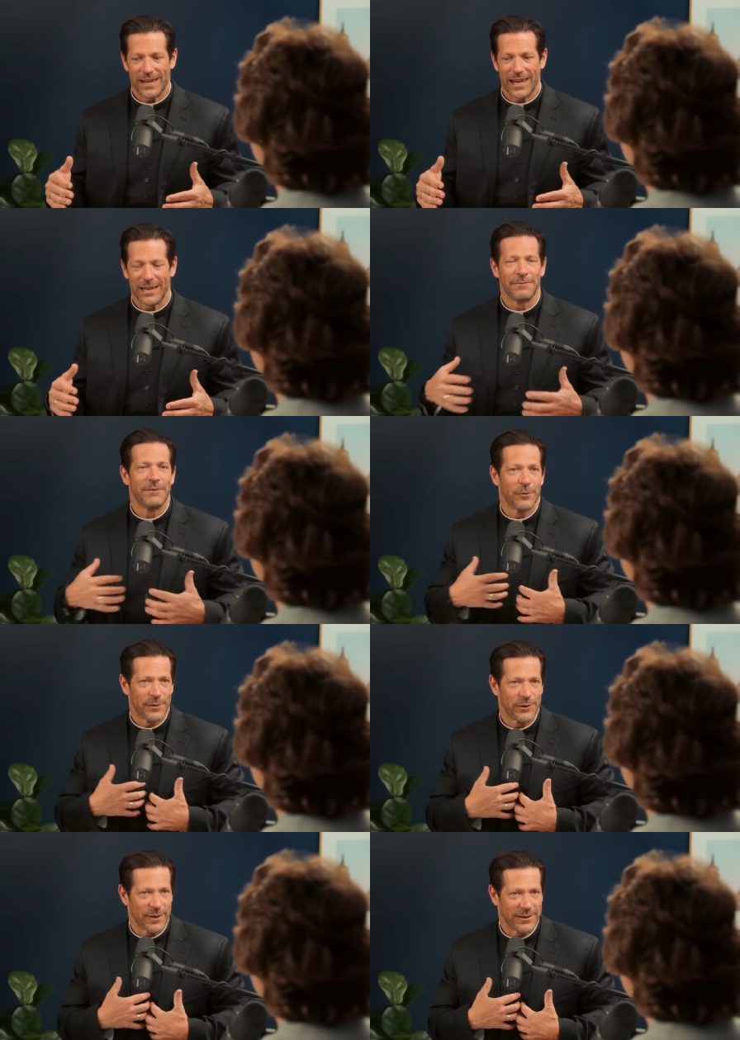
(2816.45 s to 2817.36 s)
it can feel
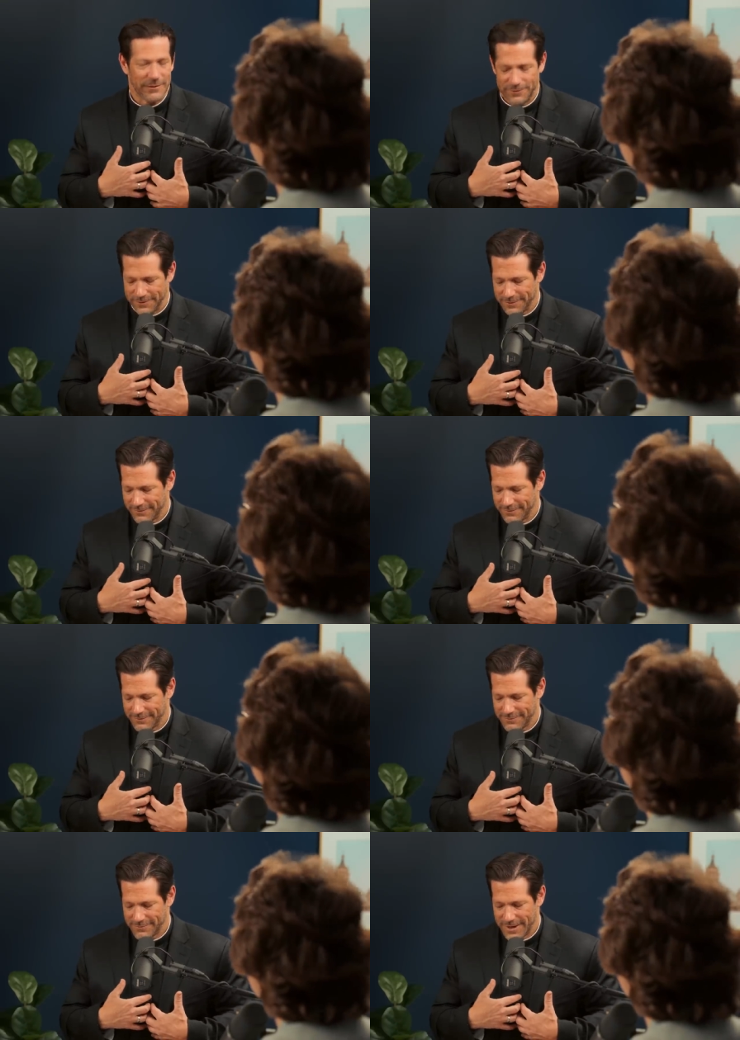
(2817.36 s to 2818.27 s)
restrictive.
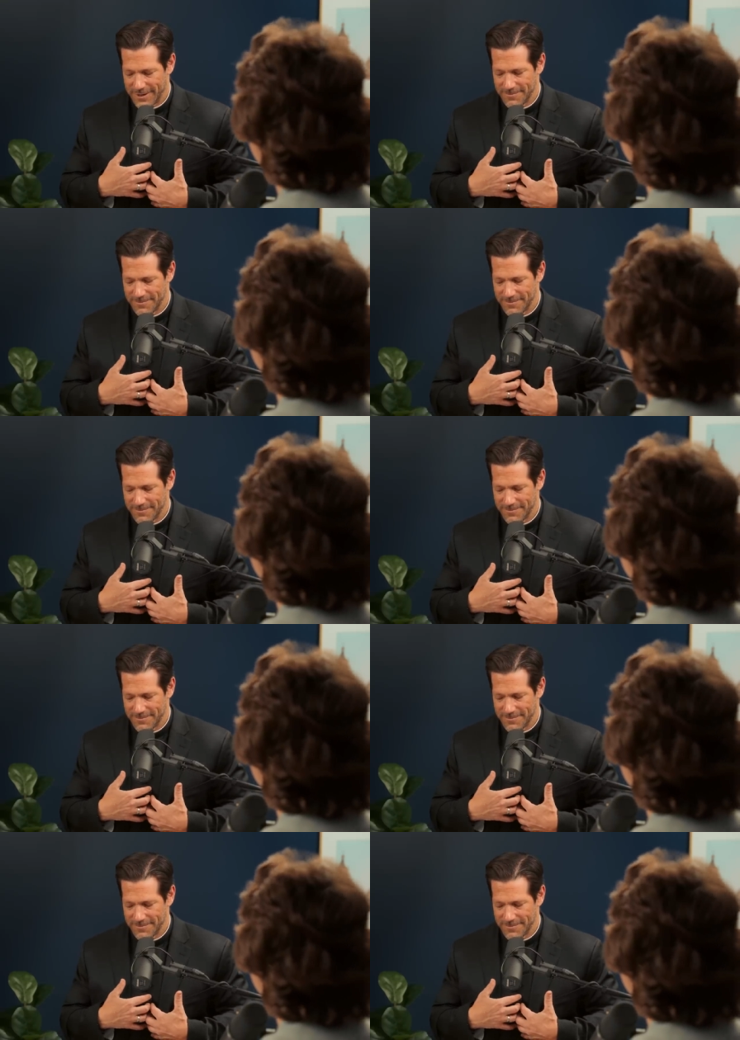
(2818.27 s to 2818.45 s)
Mm-hmm.